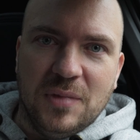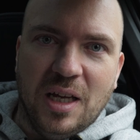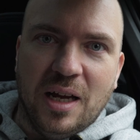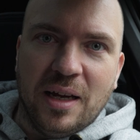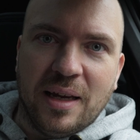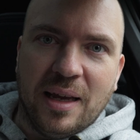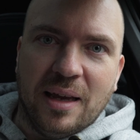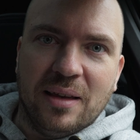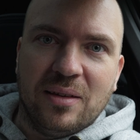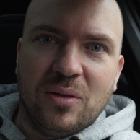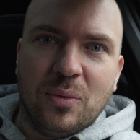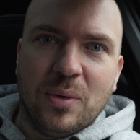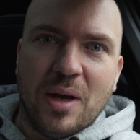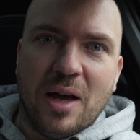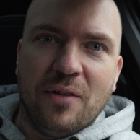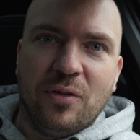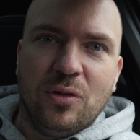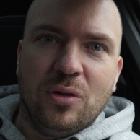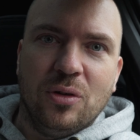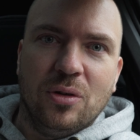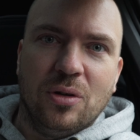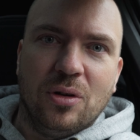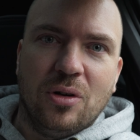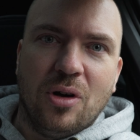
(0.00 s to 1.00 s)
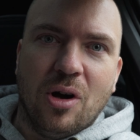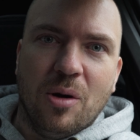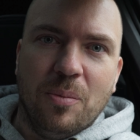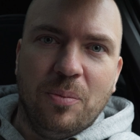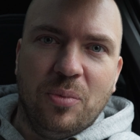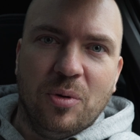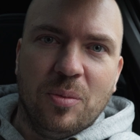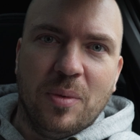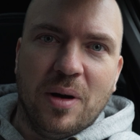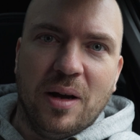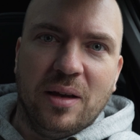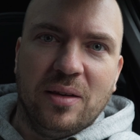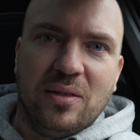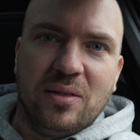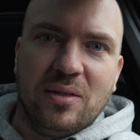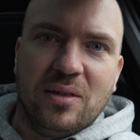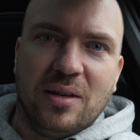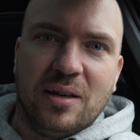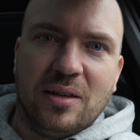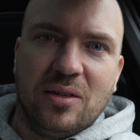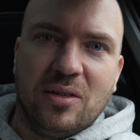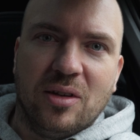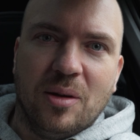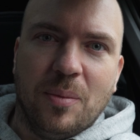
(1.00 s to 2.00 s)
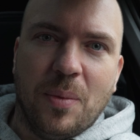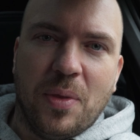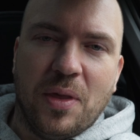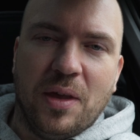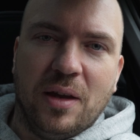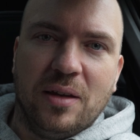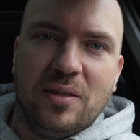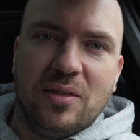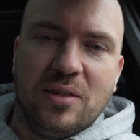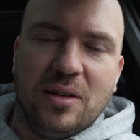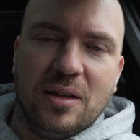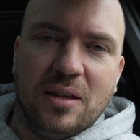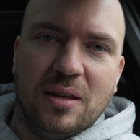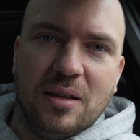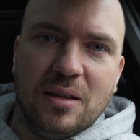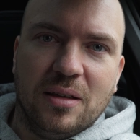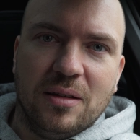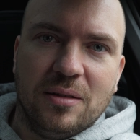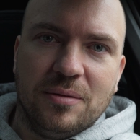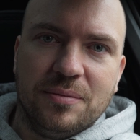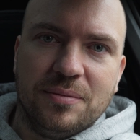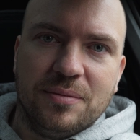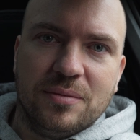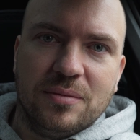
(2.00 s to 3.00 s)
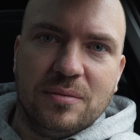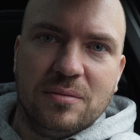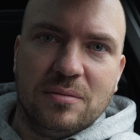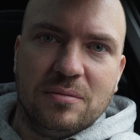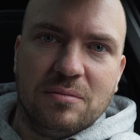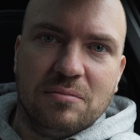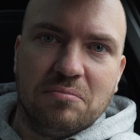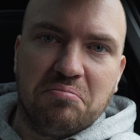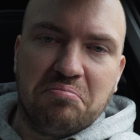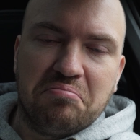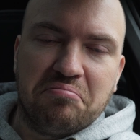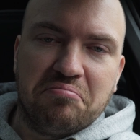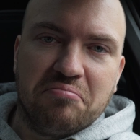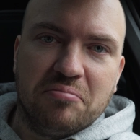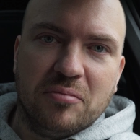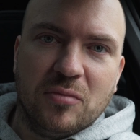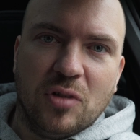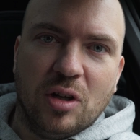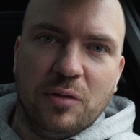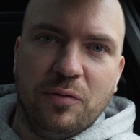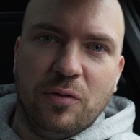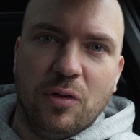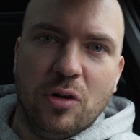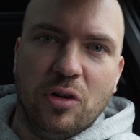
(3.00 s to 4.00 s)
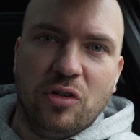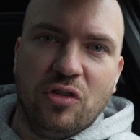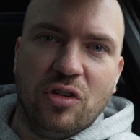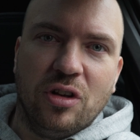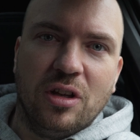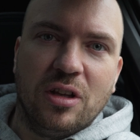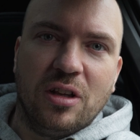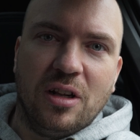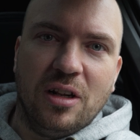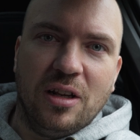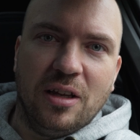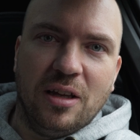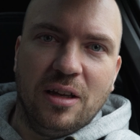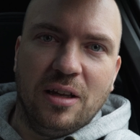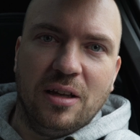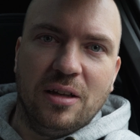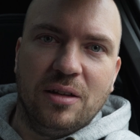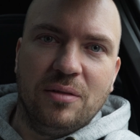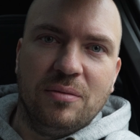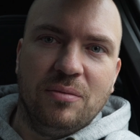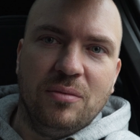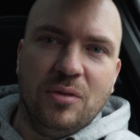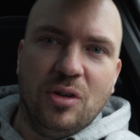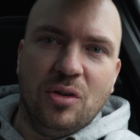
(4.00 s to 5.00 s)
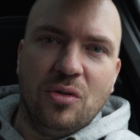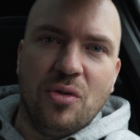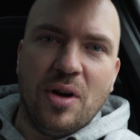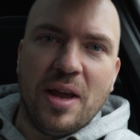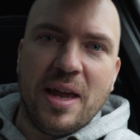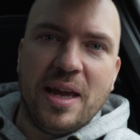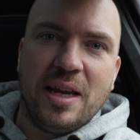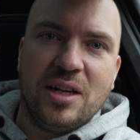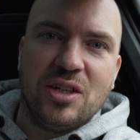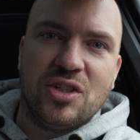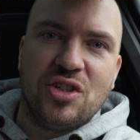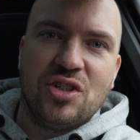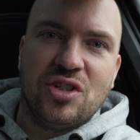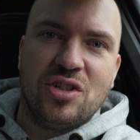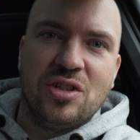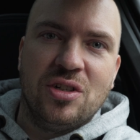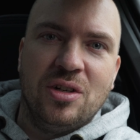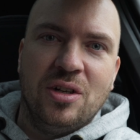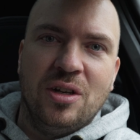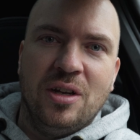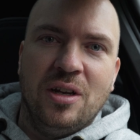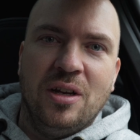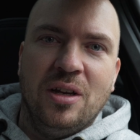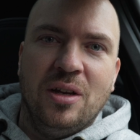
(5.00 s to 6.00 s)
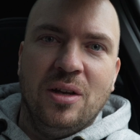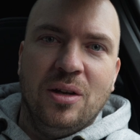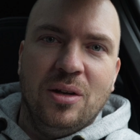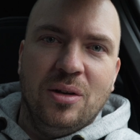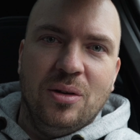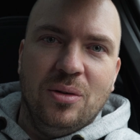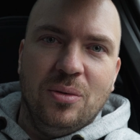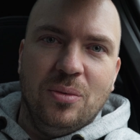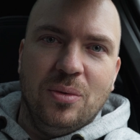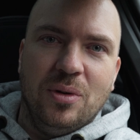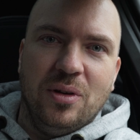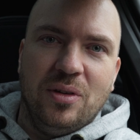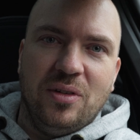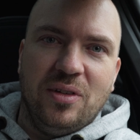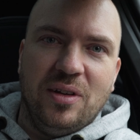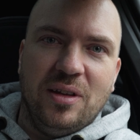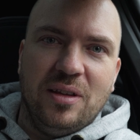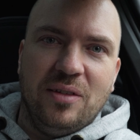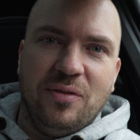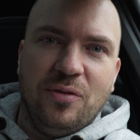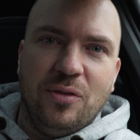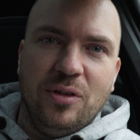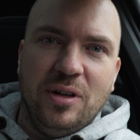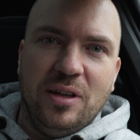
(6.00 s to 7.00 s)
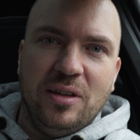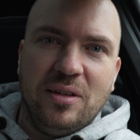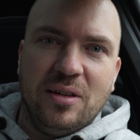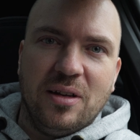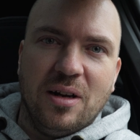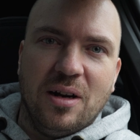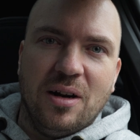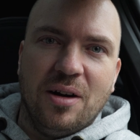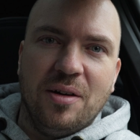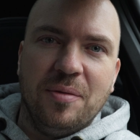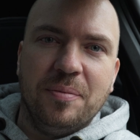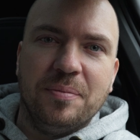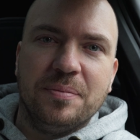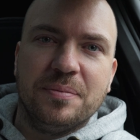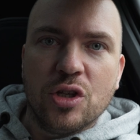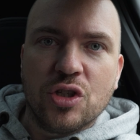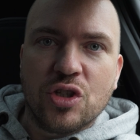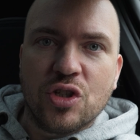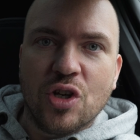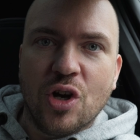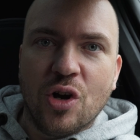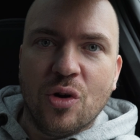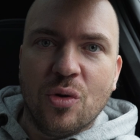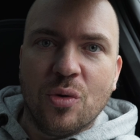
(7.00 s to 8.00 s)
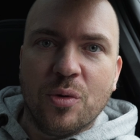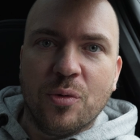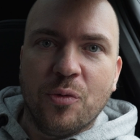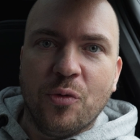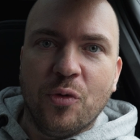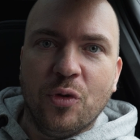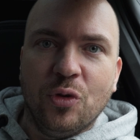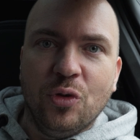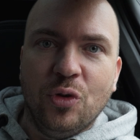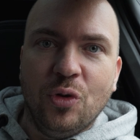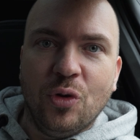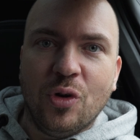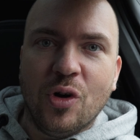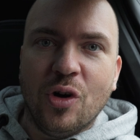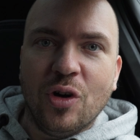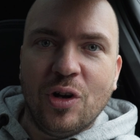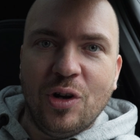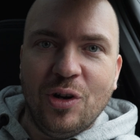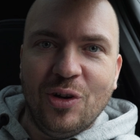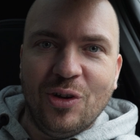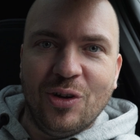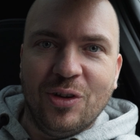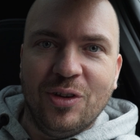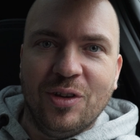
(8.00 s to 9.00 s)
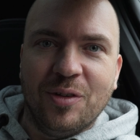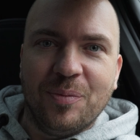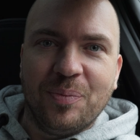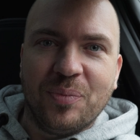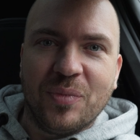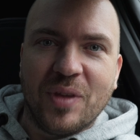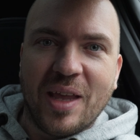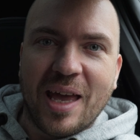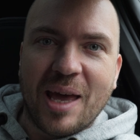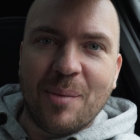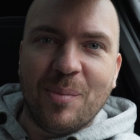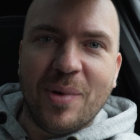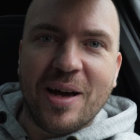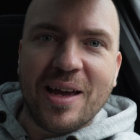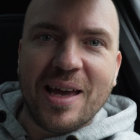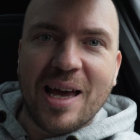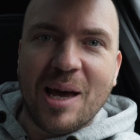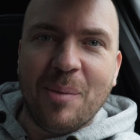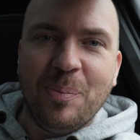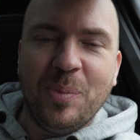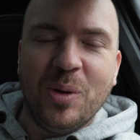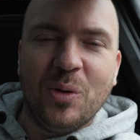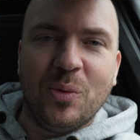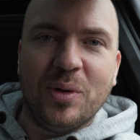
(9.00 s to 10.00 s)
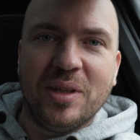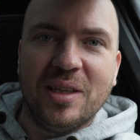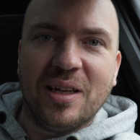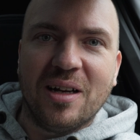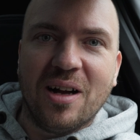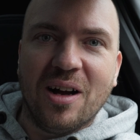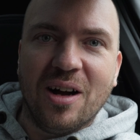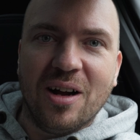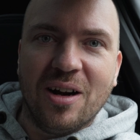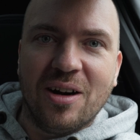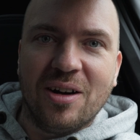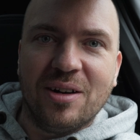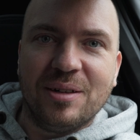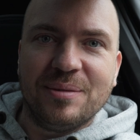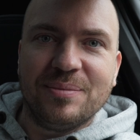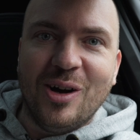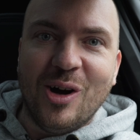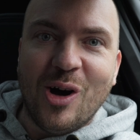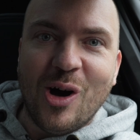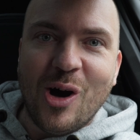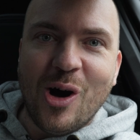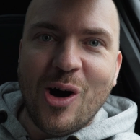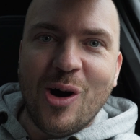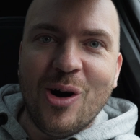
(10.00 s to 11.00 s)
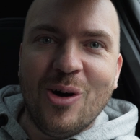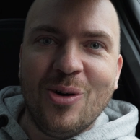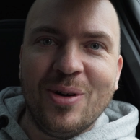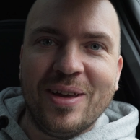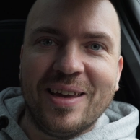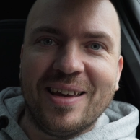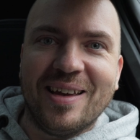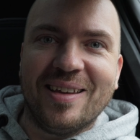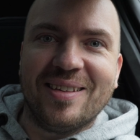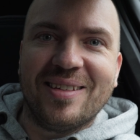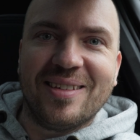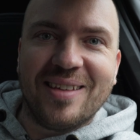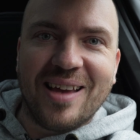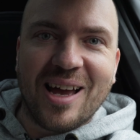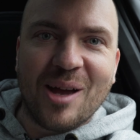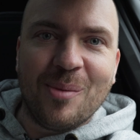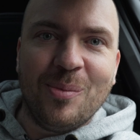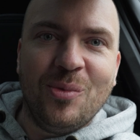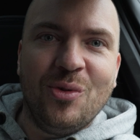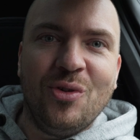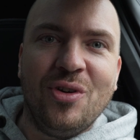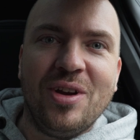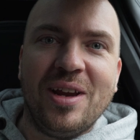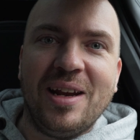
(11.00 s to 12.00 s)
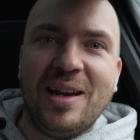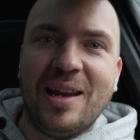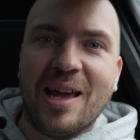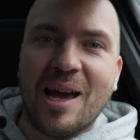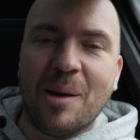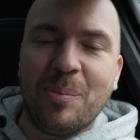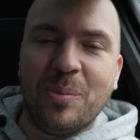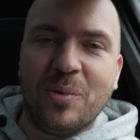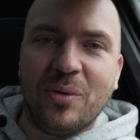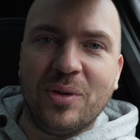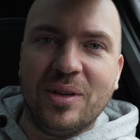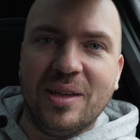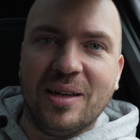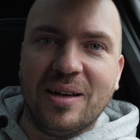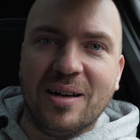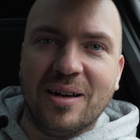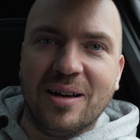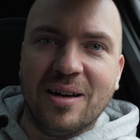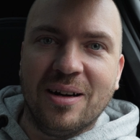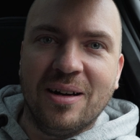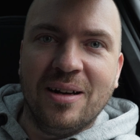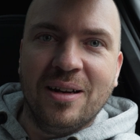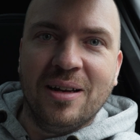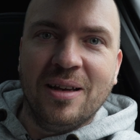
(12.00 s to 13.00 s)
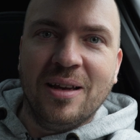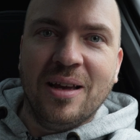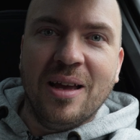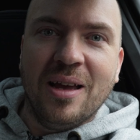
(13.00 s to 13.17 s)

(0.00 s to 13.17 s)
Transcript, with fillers: I guess we have to compromise at some things. And unfortunately, range was it for this car. So to conclude, am I happy with the car? Oh yes, I'm really happy with the car.